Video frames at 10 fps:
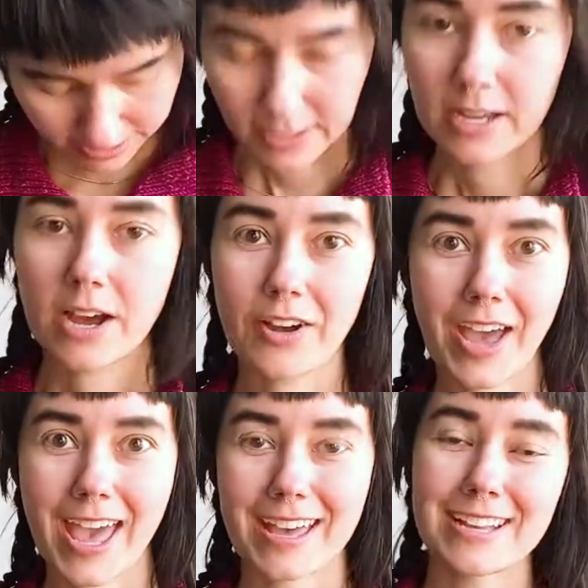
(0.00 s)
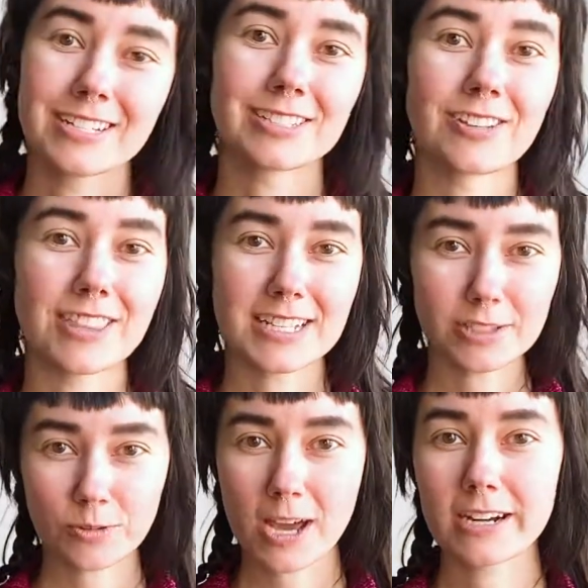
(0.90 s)
Okay, so this
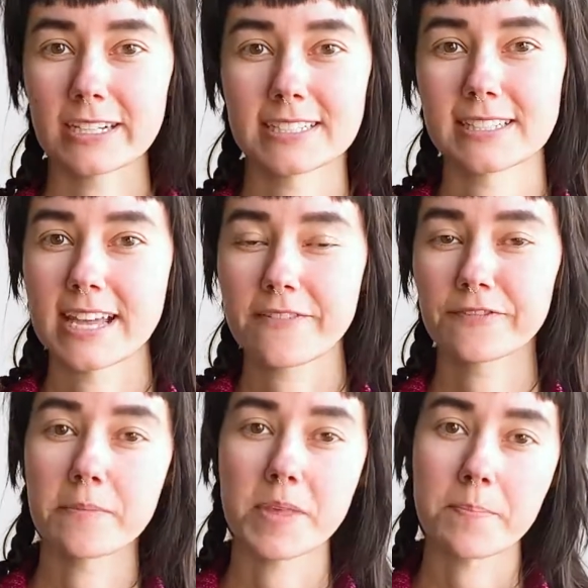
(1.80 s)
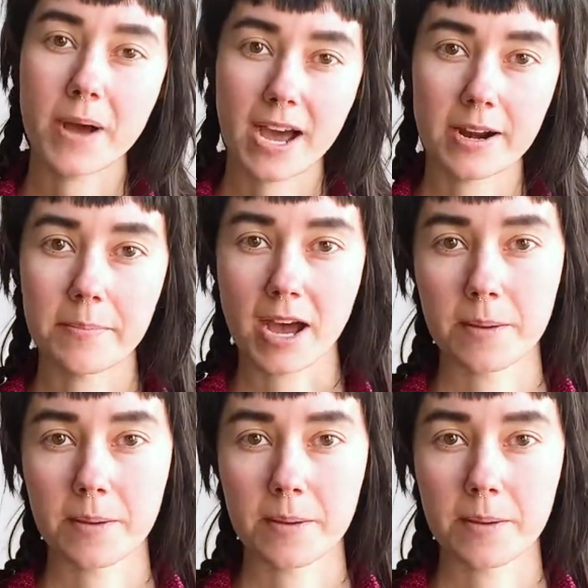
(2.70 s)
sweater is knit from the bottom up,